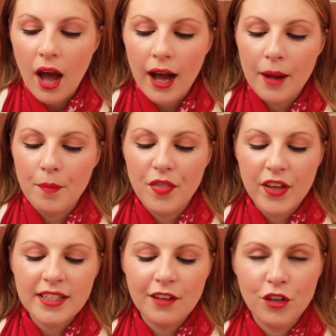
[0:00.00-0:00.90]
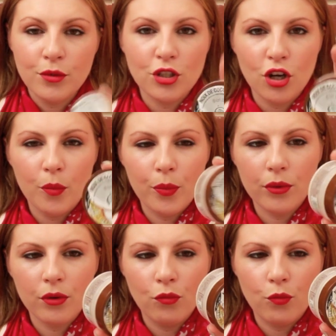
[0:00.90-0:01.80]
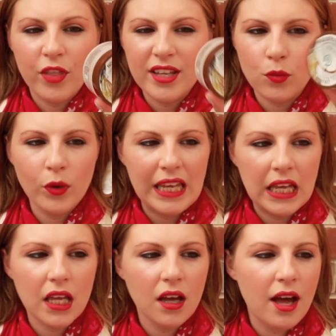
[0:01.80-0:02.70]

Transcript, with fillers: Um, this I've used up this week.